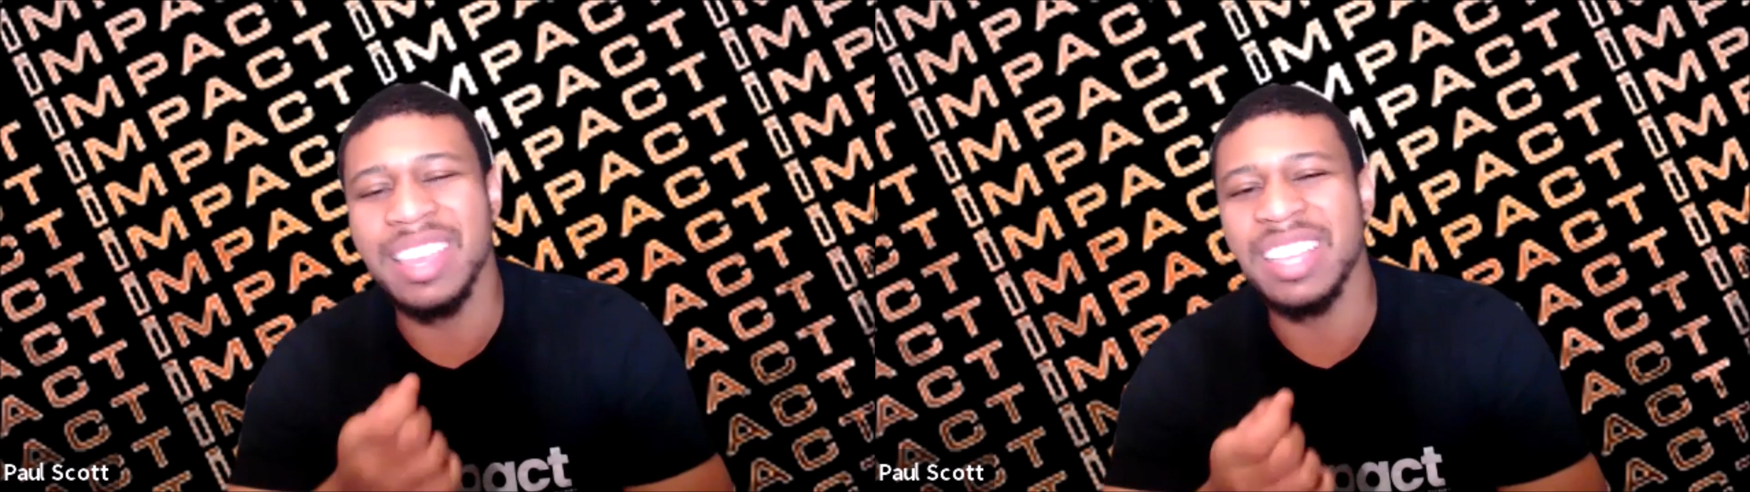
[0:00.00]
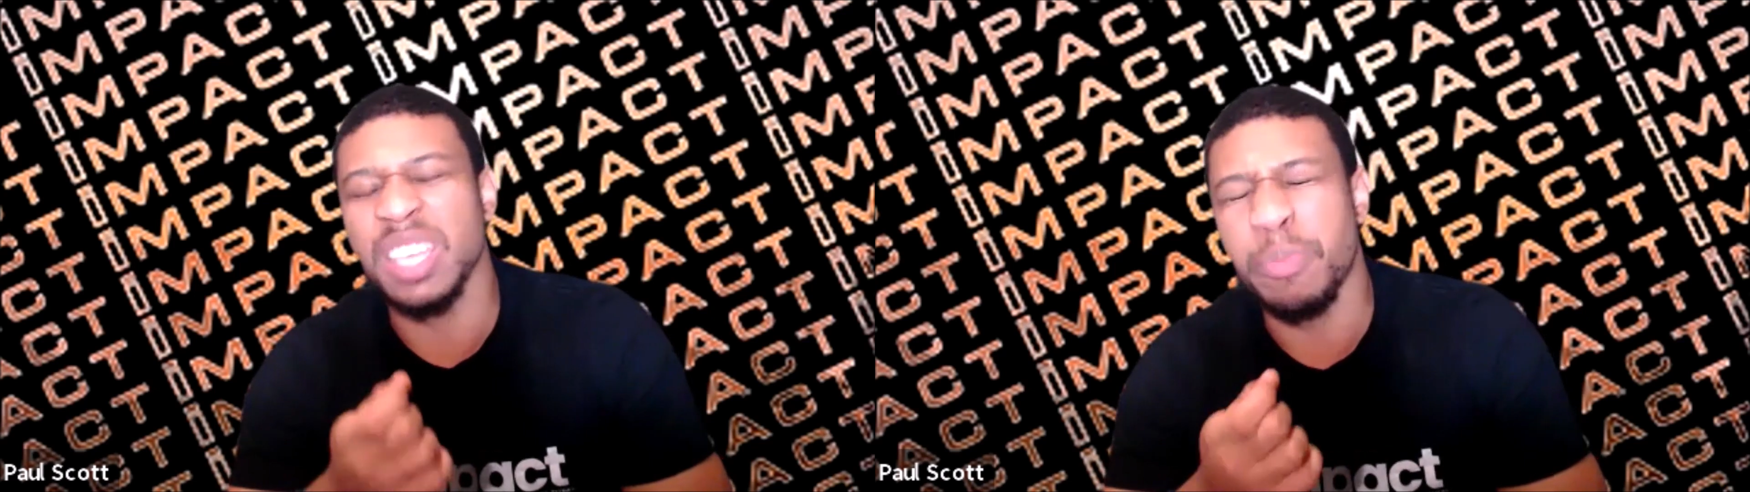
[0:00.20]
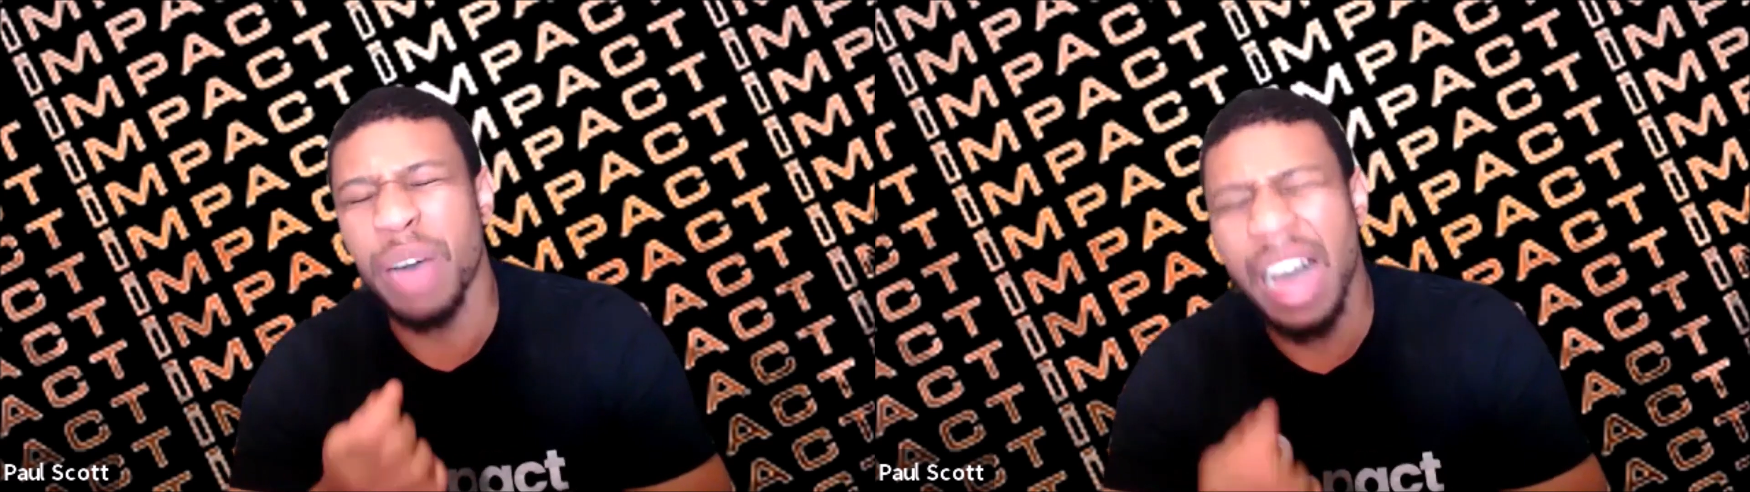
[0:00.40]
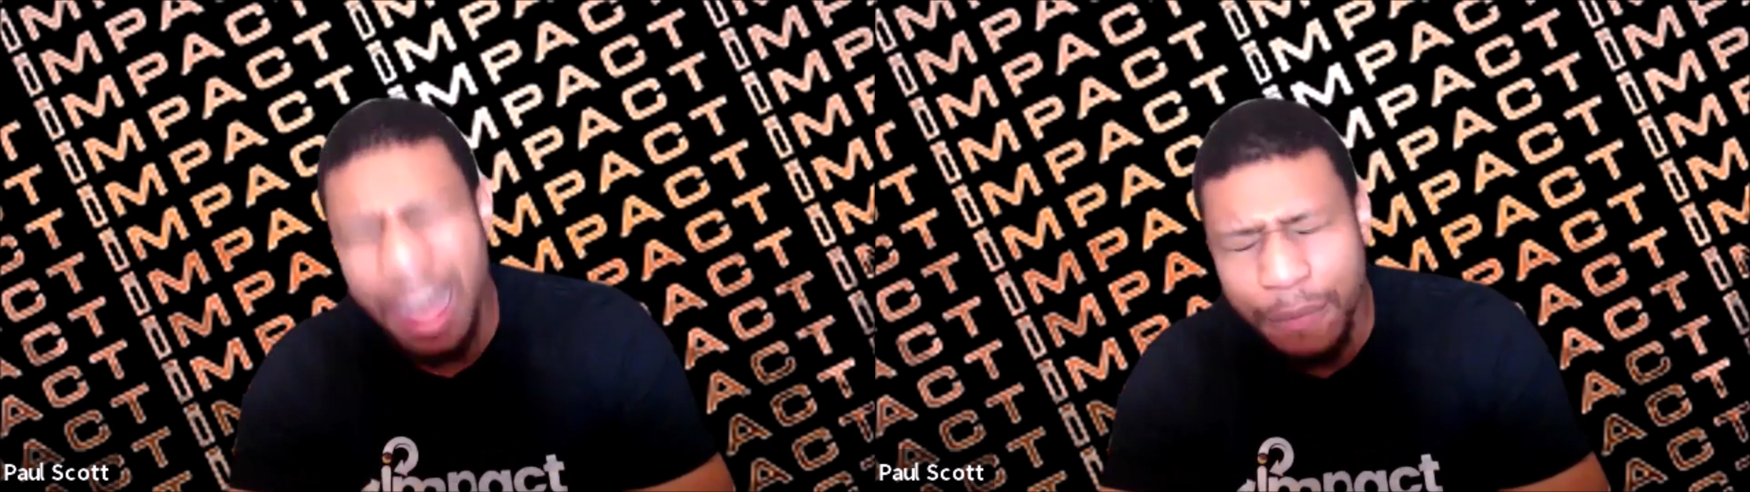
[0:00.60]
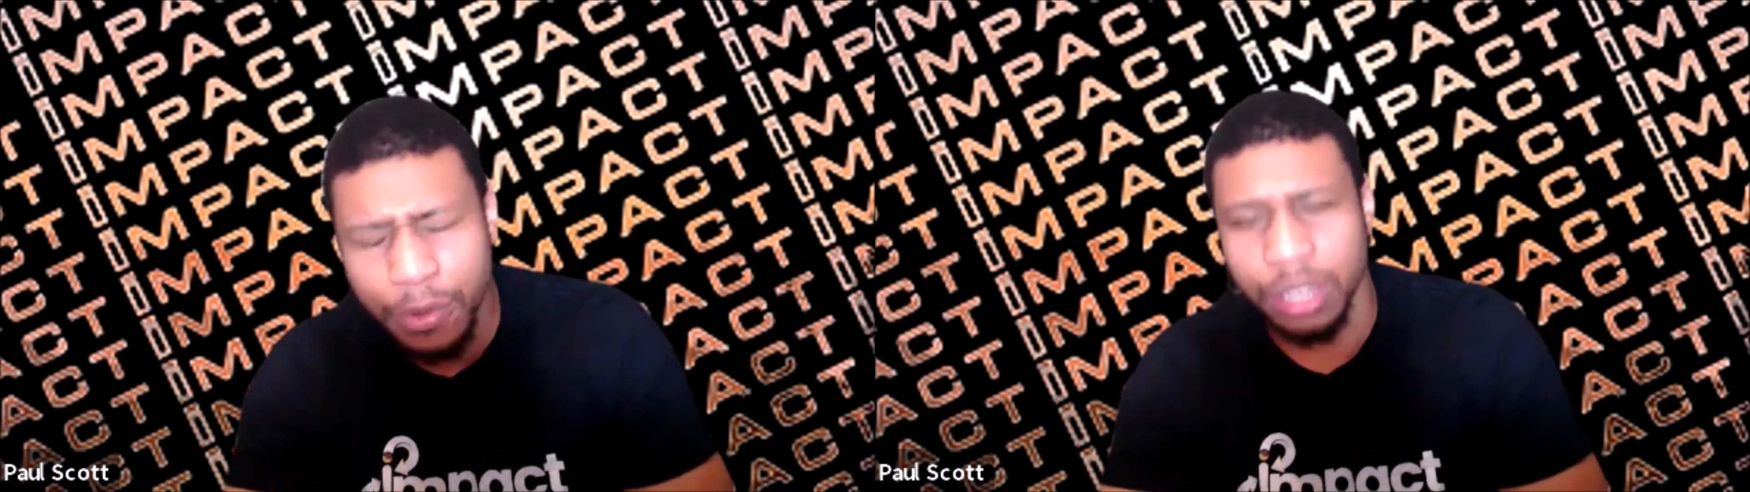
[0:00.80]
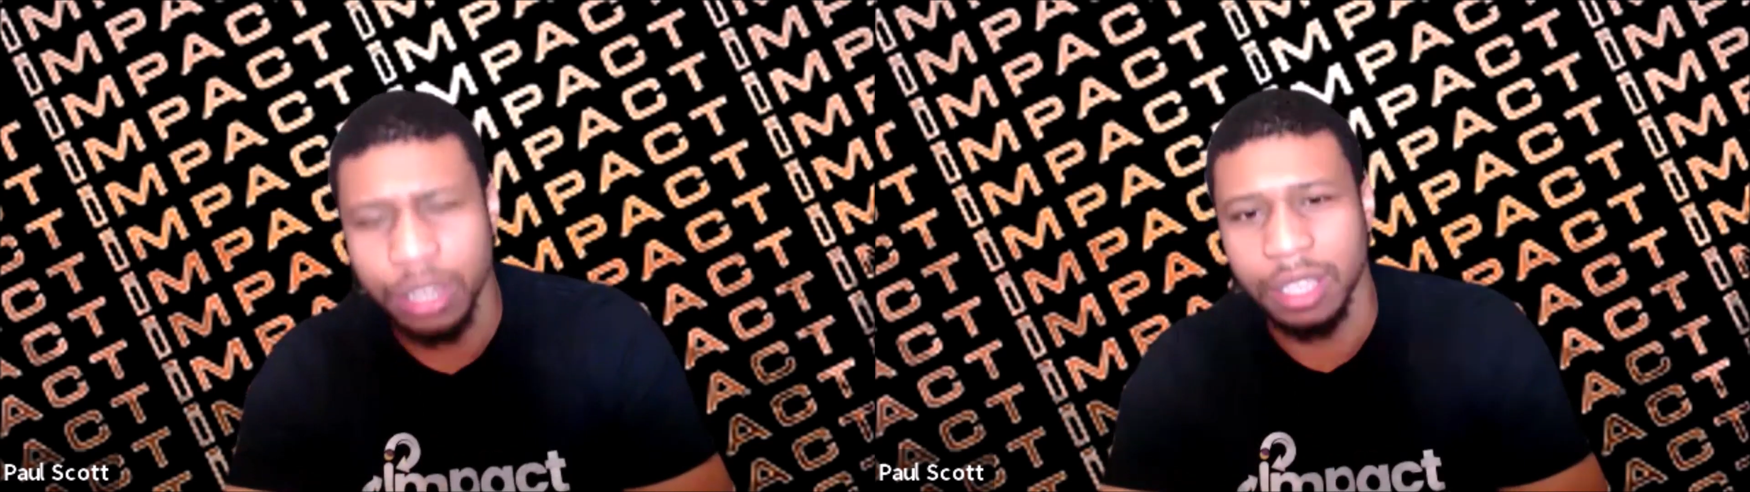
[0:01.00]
into poverty